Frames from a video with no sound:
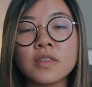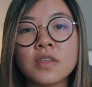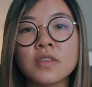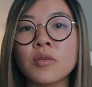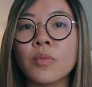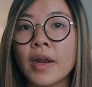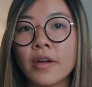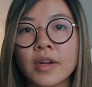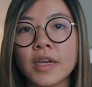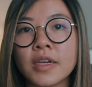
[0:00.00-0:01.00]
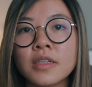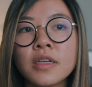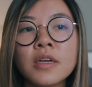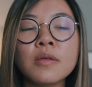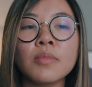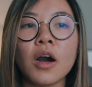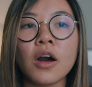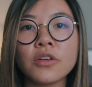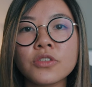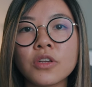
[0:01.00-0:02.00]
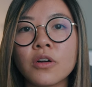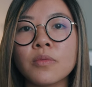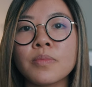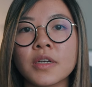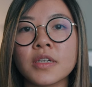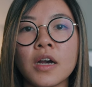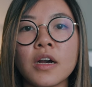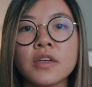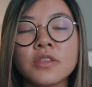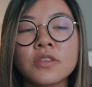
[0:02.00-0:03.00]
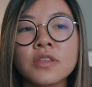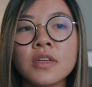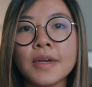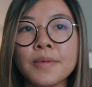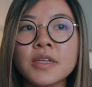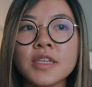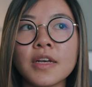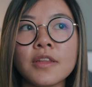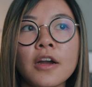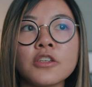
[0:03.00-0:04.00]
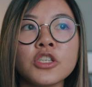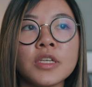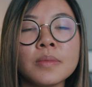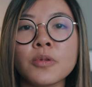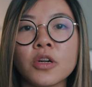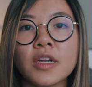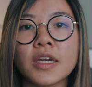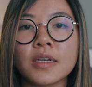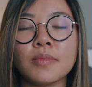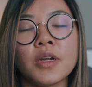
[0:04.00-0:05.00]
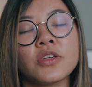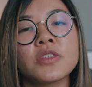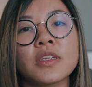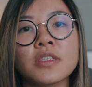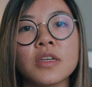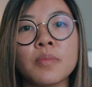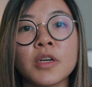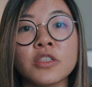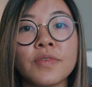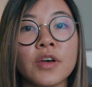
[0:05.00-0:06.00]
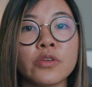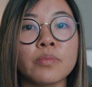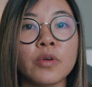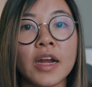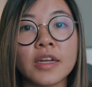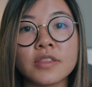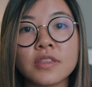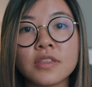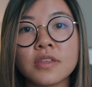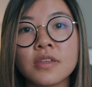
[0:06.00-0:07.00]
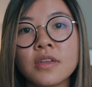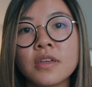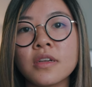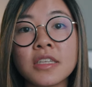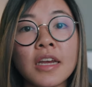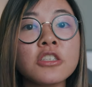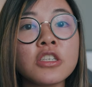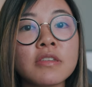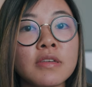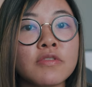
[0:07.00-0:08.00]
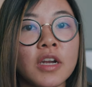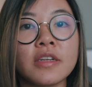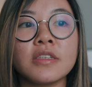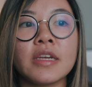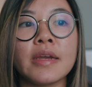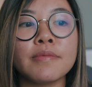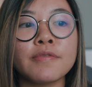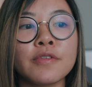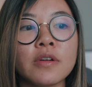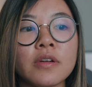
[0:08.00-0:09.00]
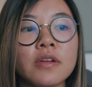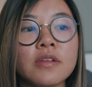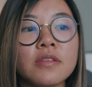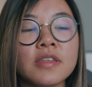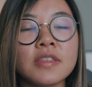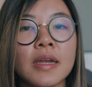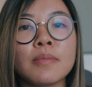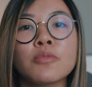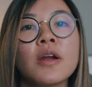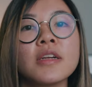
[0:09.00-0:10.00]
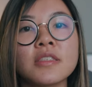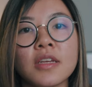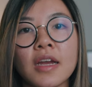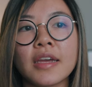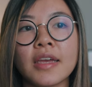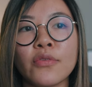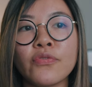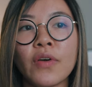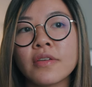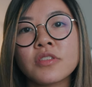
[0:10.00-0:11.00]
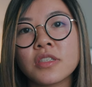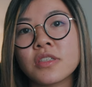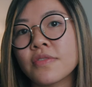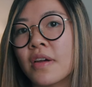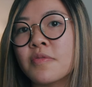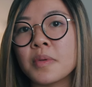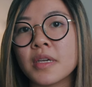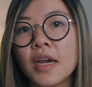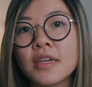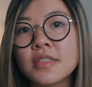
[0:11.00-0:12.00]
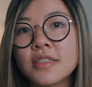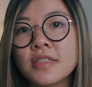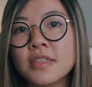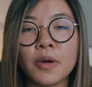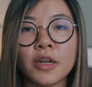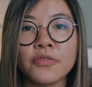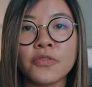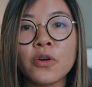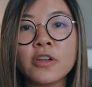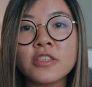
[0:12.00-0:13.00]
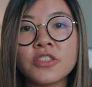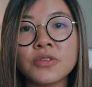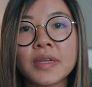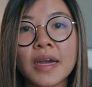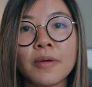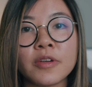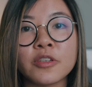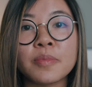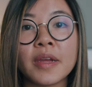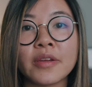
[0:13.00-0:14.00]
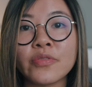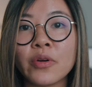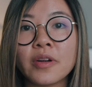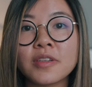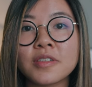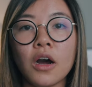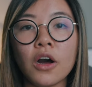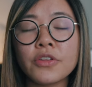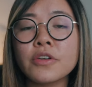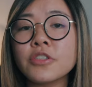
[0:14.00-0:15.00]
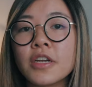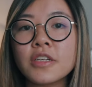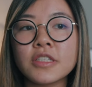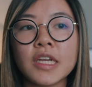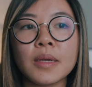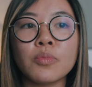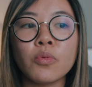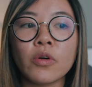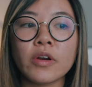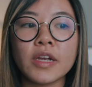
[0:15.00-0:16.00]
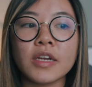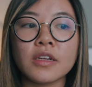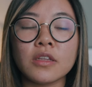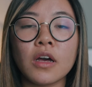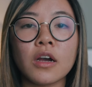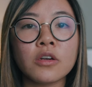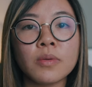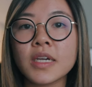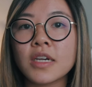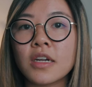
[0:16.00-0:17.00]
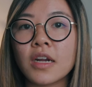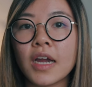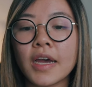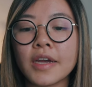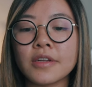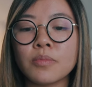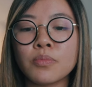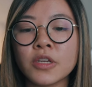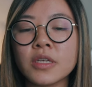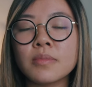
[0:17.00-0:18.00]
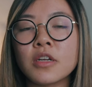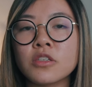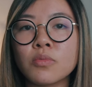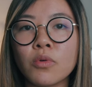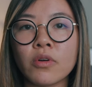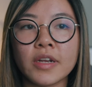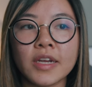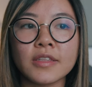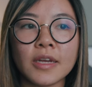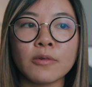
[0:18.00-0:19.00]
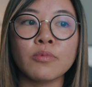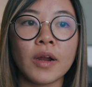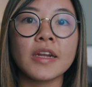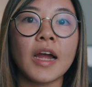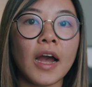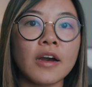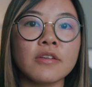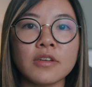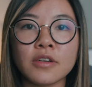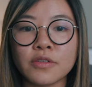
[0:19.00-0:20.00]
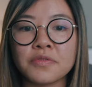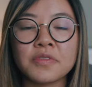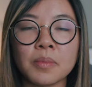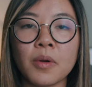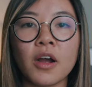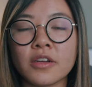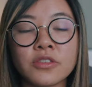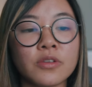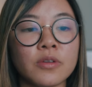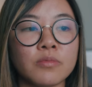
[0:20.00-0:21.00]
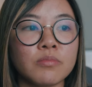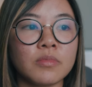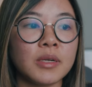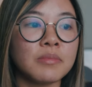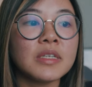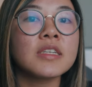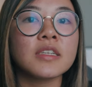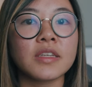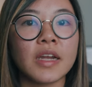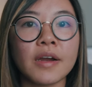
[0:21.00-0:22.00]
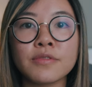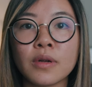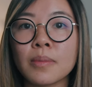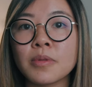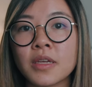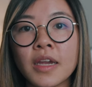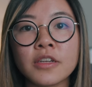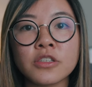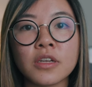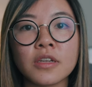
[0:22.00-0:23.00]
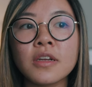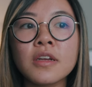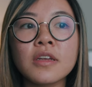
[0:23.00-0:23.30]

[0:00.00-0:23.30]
easy to wear in, but also because it was a lot cheaper in comparison to a bunch of other brands. I could get 10 sheets of China tape for the same price that I get 5 sheets of FBS. But of course, you get what you pay for. Although China tape wore in a lot quicker and pretty much wore in like right out of the box or immediately after application,